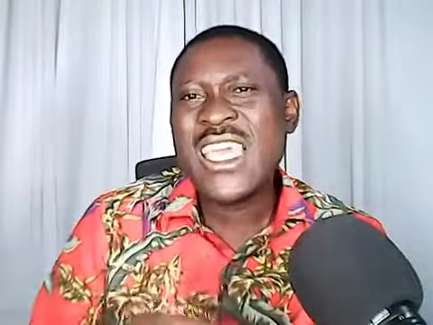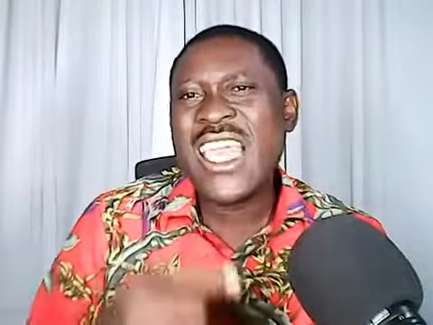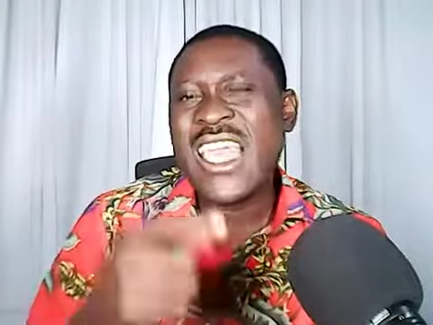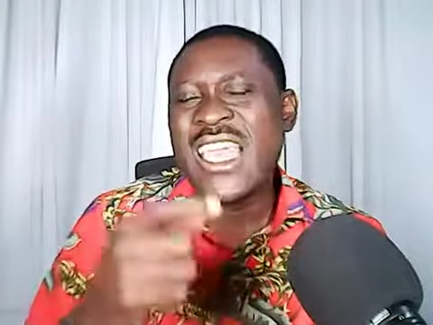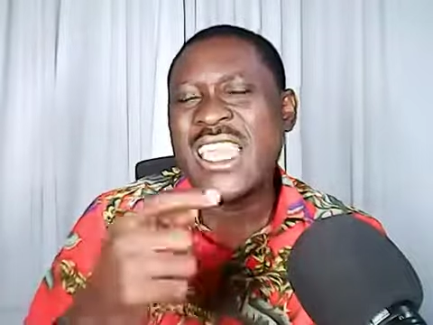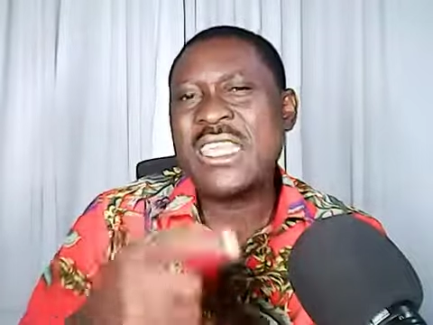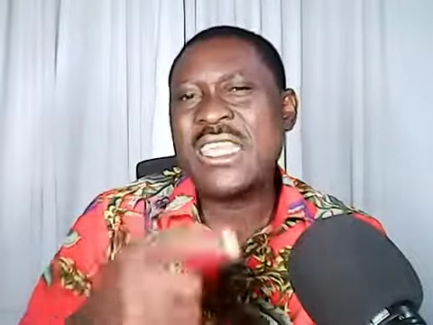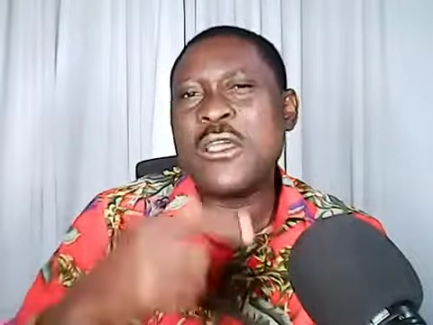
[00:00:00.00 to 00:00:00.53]

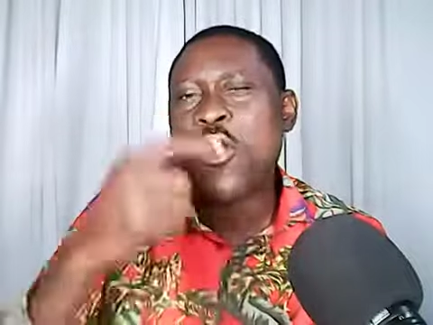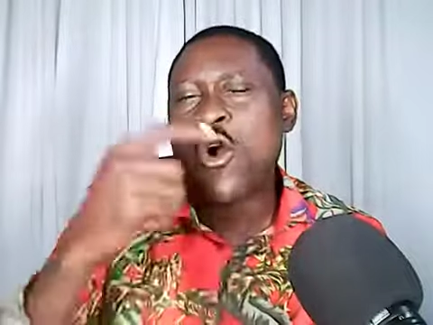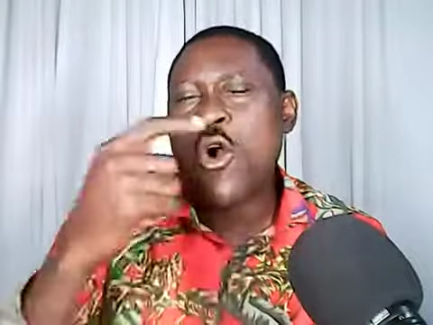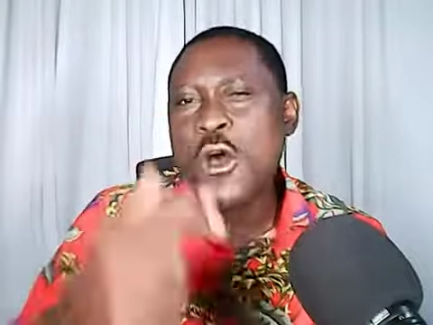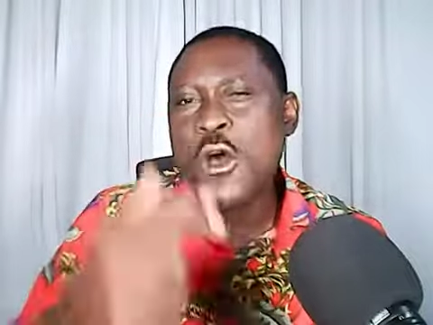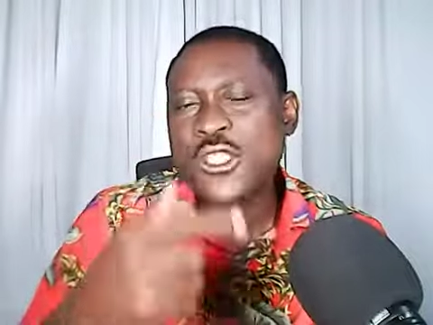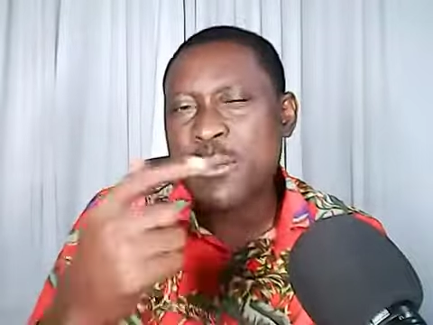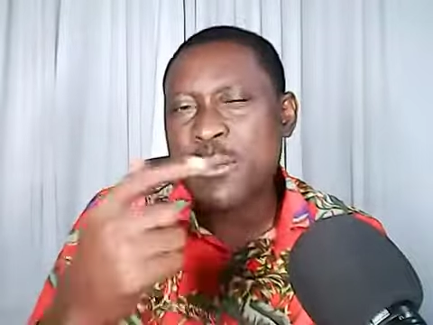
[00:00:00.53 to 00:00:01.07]
in the
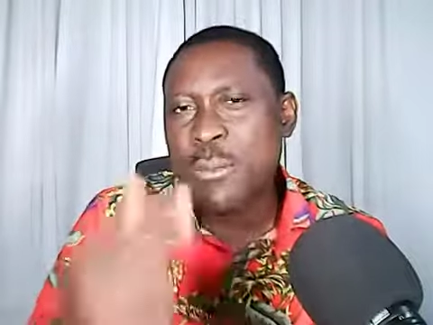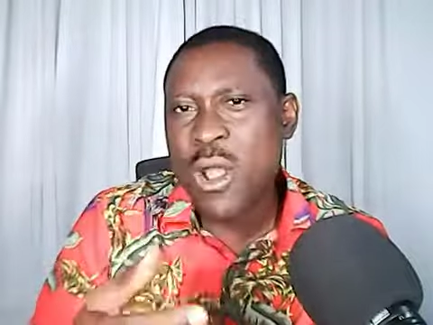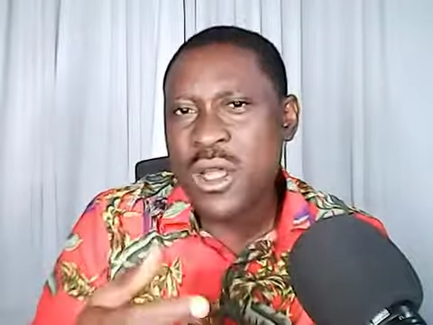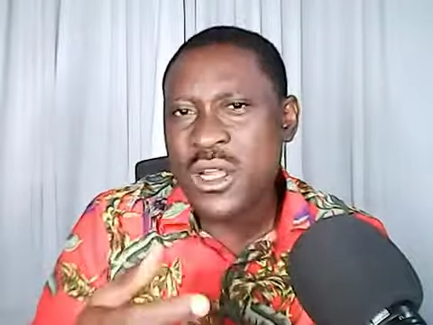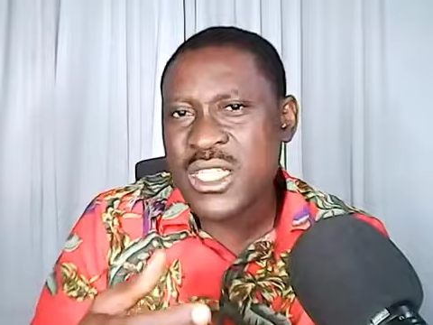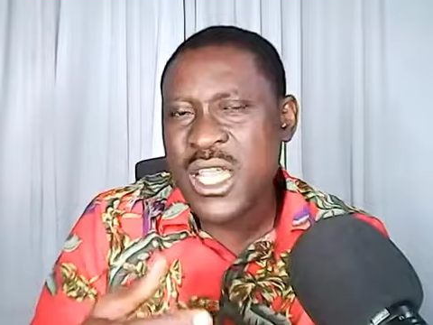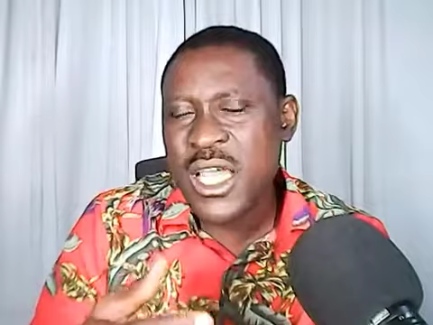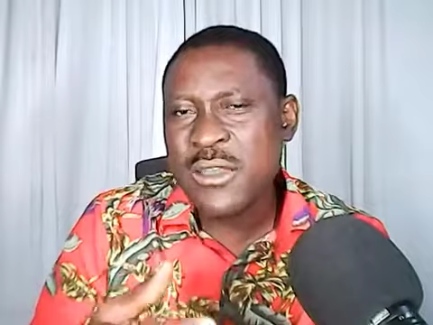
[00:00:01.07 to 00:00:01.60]
host
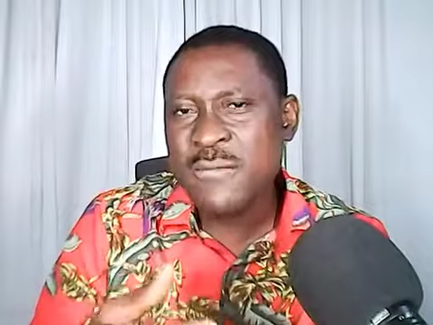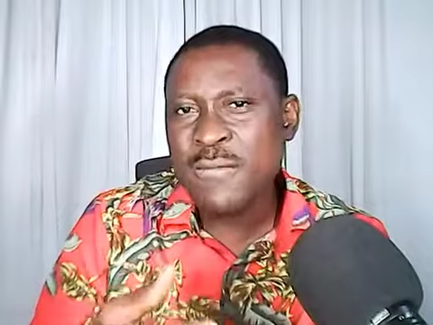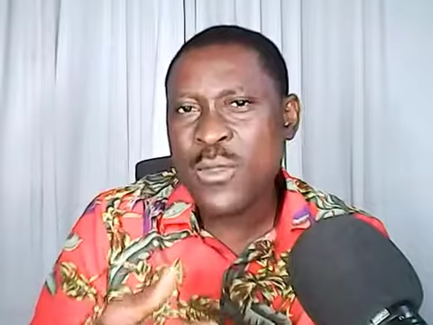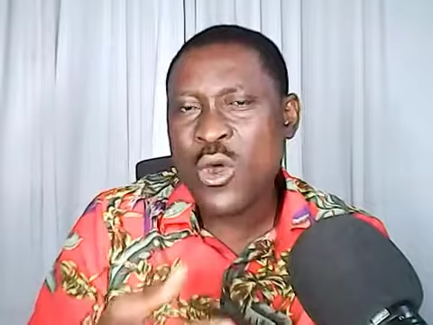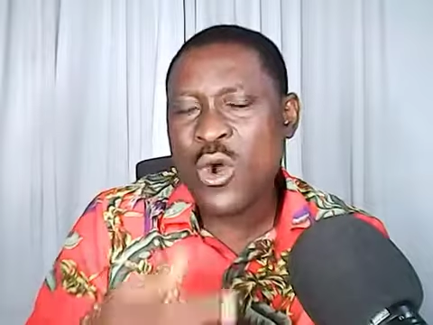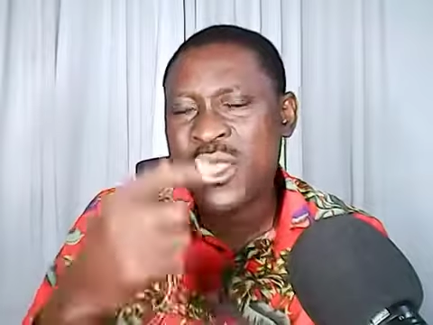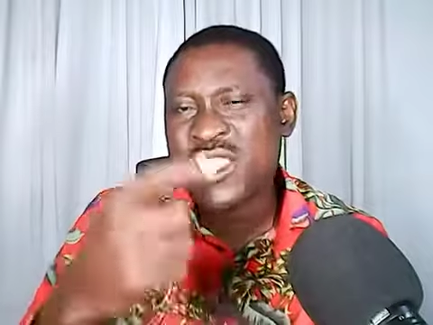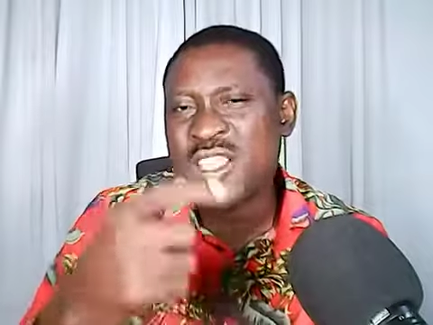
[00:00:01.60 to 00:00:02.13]
blockchain
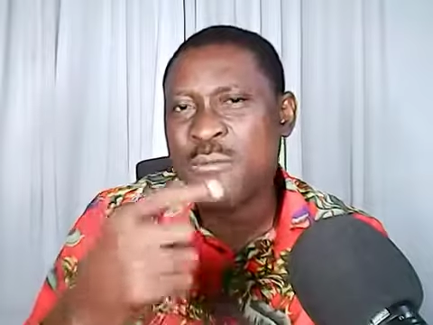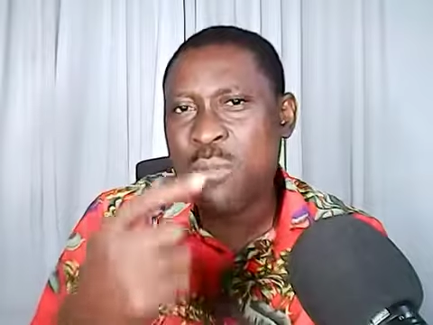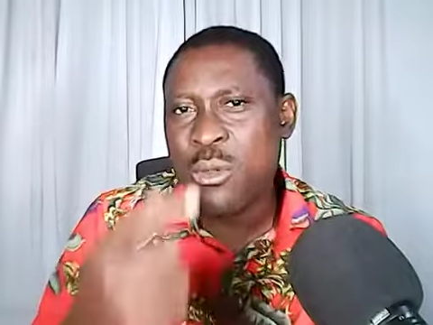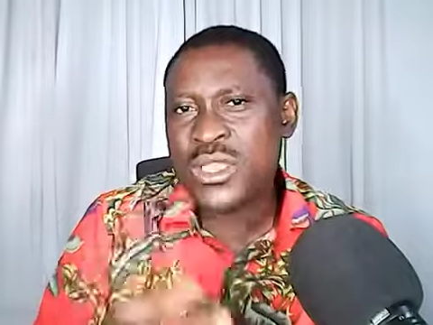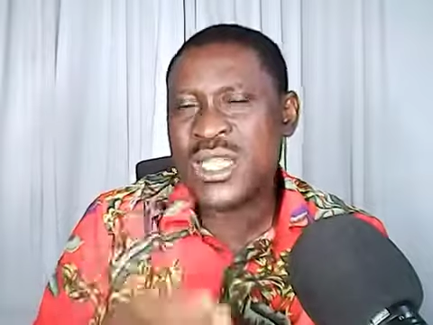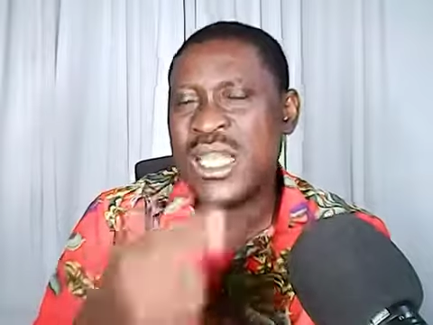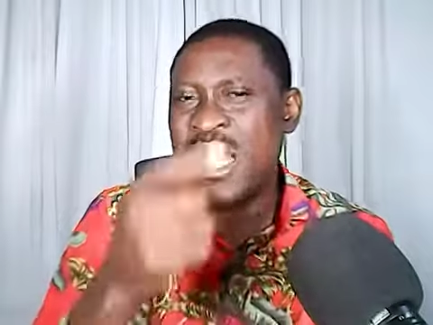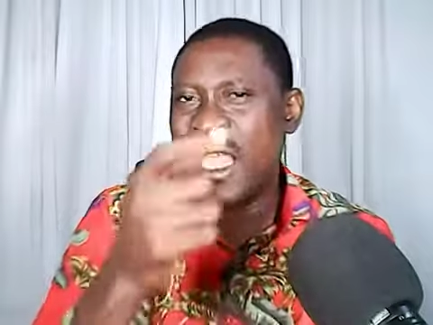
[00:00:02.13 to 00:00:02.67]
or native
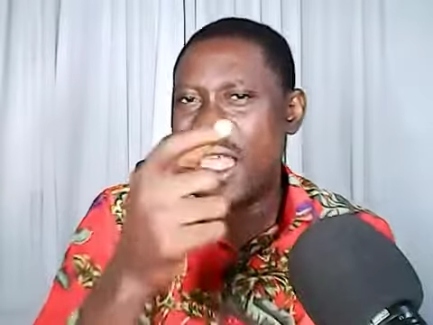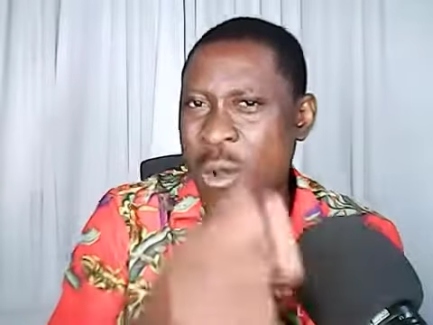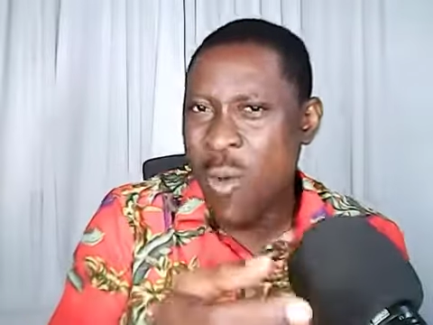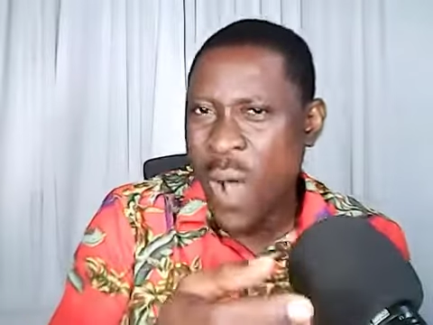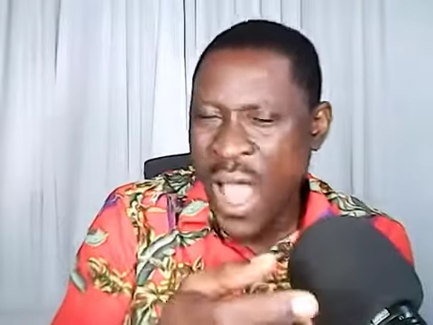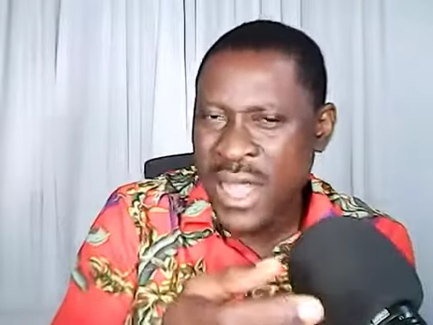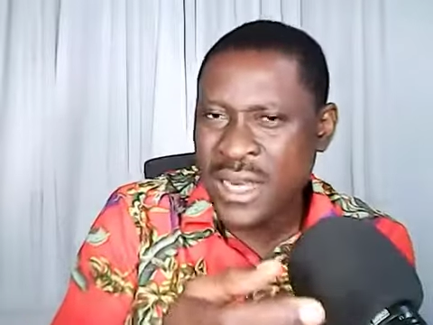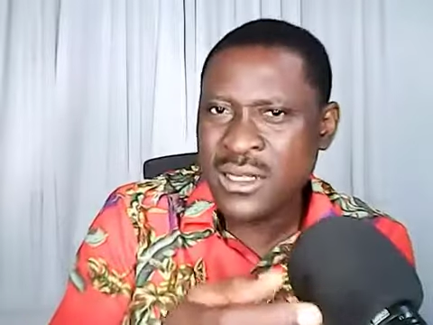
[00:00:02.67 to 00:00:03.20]
blockchain layer
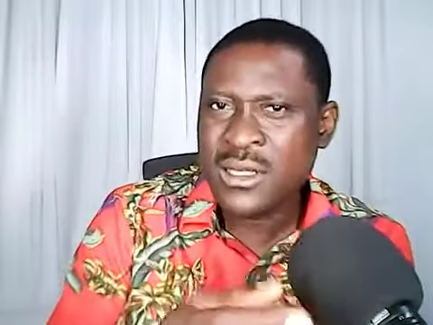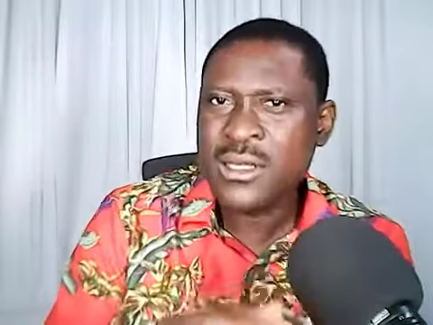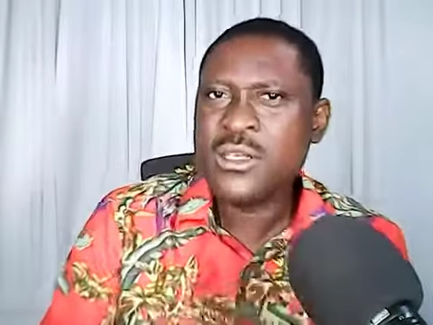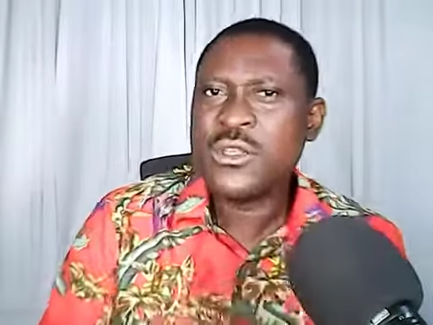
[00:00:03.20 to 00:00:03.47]
1?